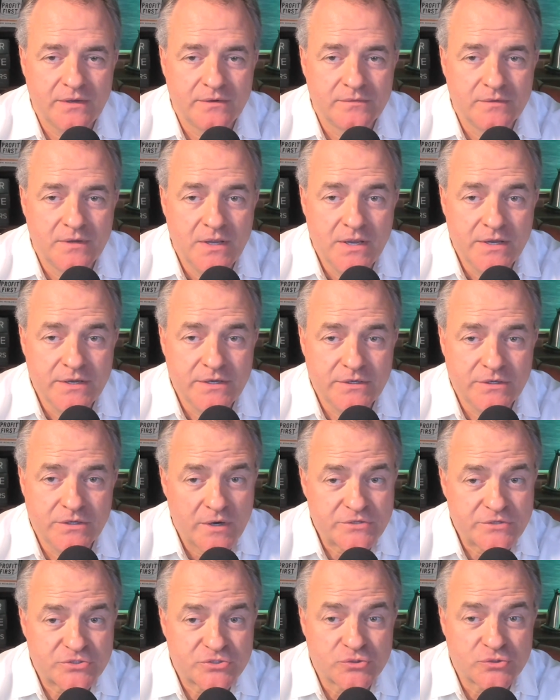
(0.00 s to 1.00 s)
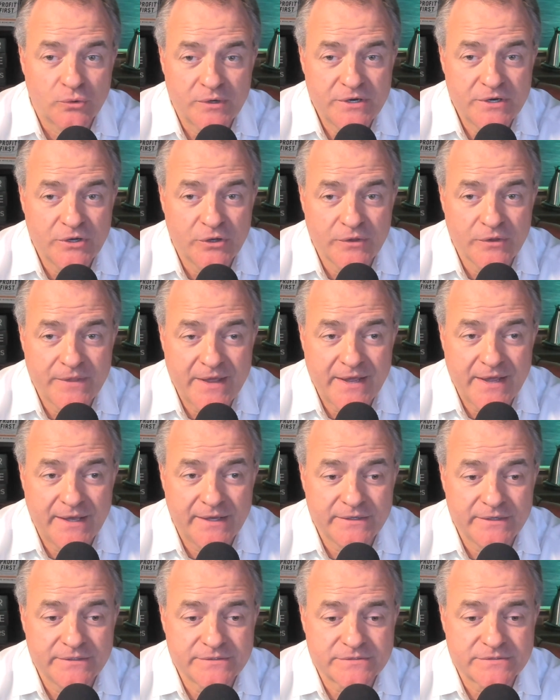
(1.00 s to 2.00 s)
Yeah. A great story on
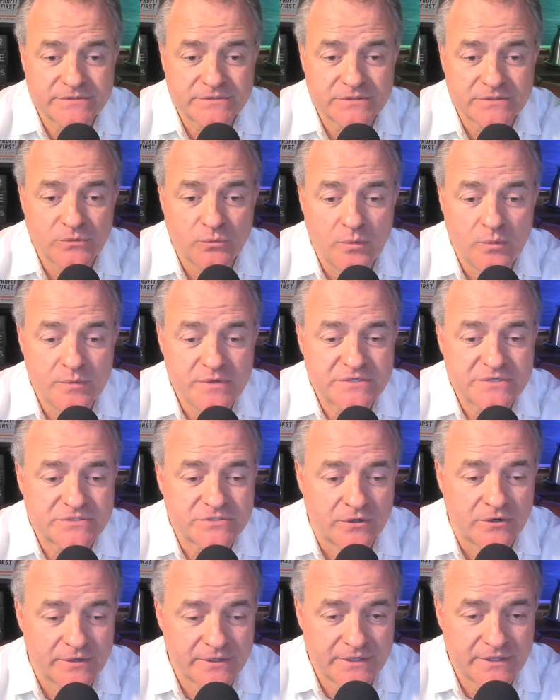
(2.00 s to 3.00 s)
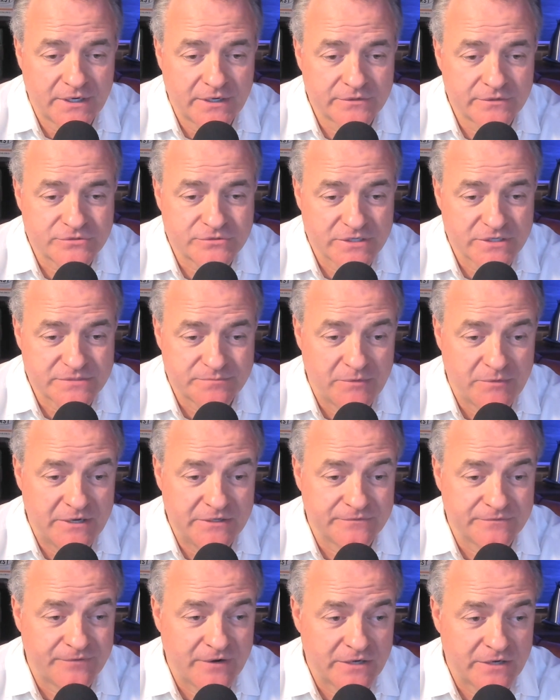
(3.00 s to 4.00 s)
that is when we started our truss
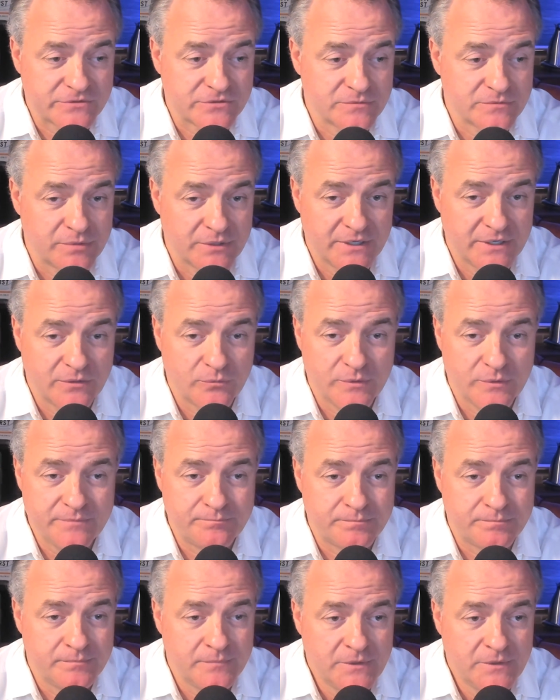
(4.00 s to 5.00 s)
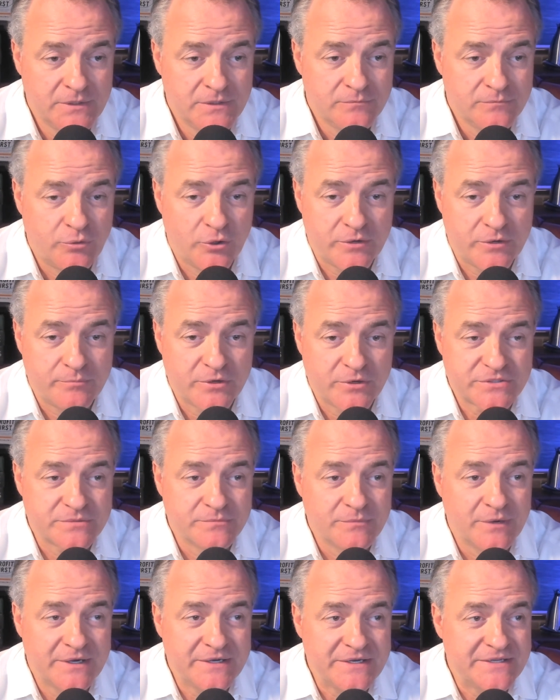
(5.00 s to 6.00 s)
manufacturing plant, we put a bunch
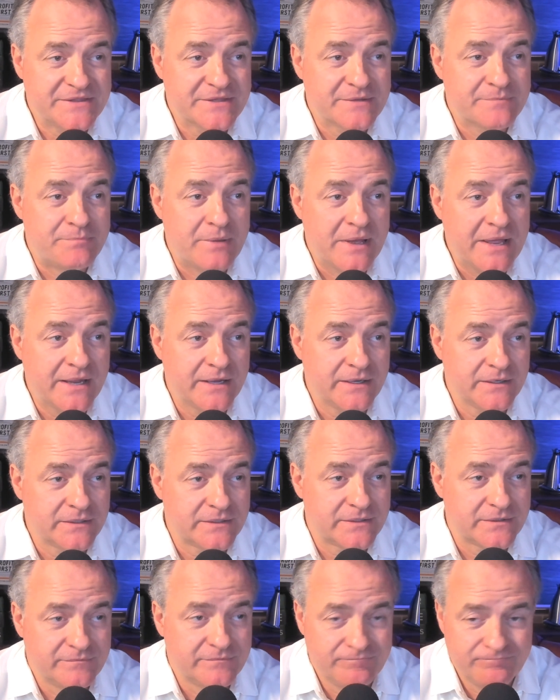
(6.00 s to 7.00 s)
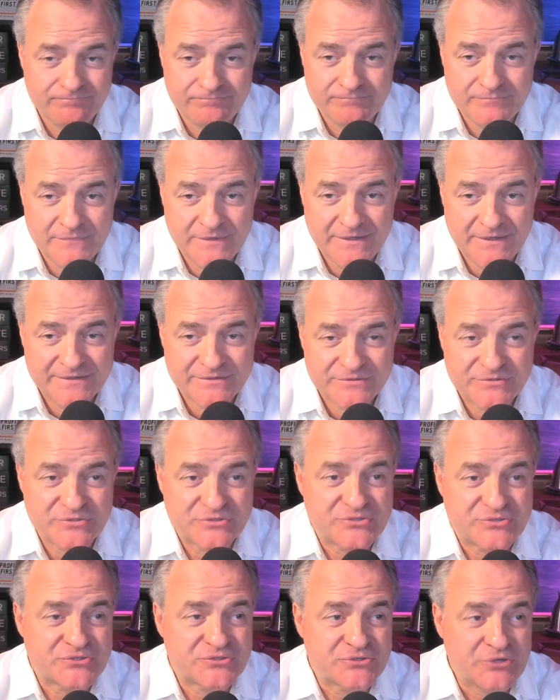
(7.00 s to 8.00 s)
of money in the bank to
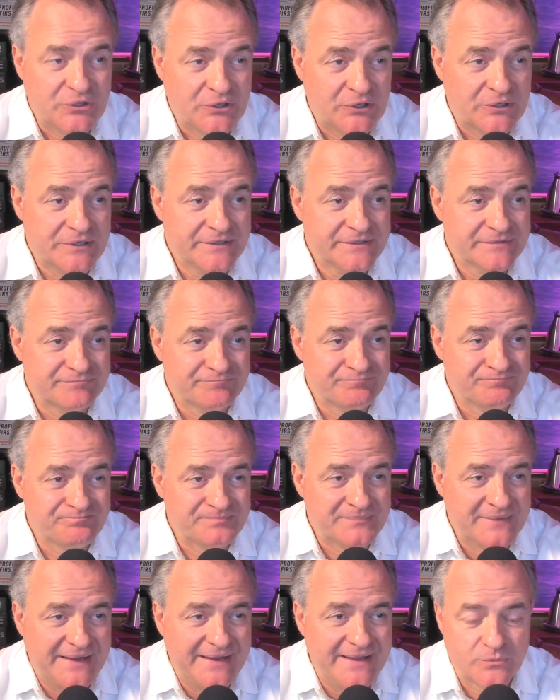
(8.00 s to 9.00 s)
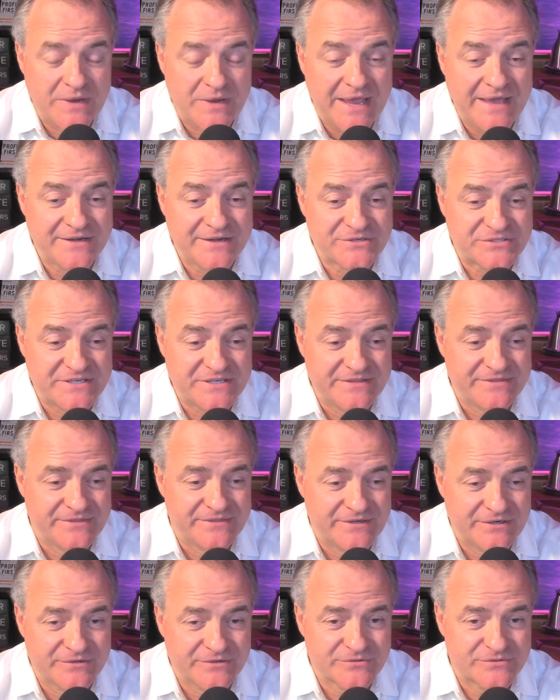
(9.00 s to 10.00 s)
start. So we had it
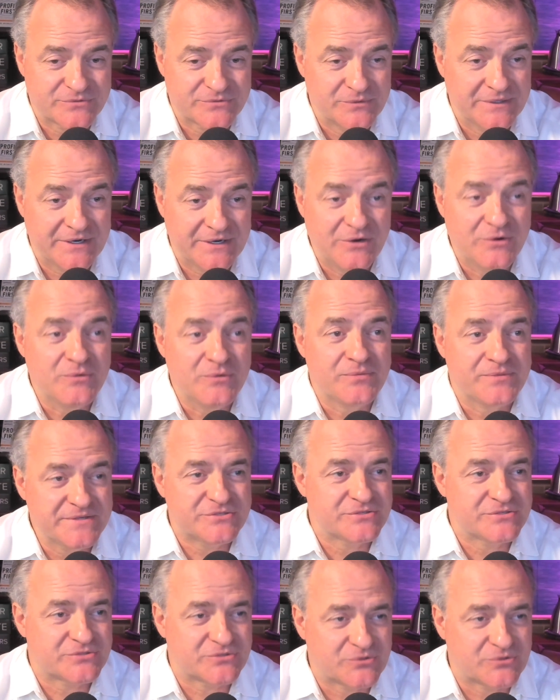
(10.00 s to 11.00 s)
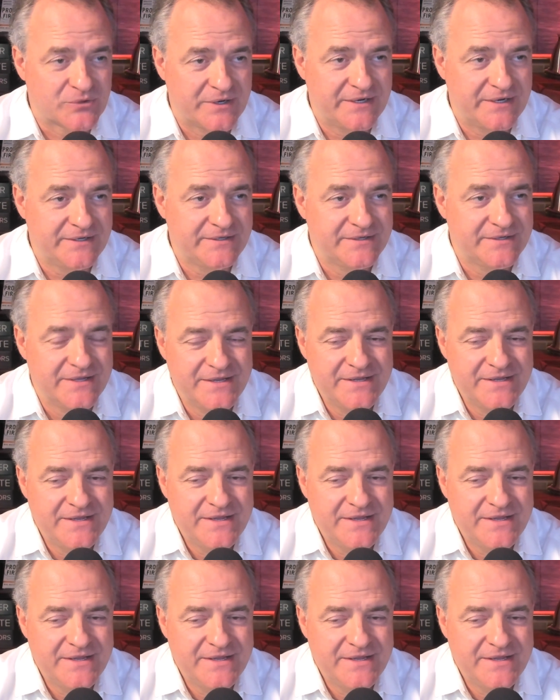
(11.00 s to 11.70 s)
sitting there. So we're like, oh, this is great.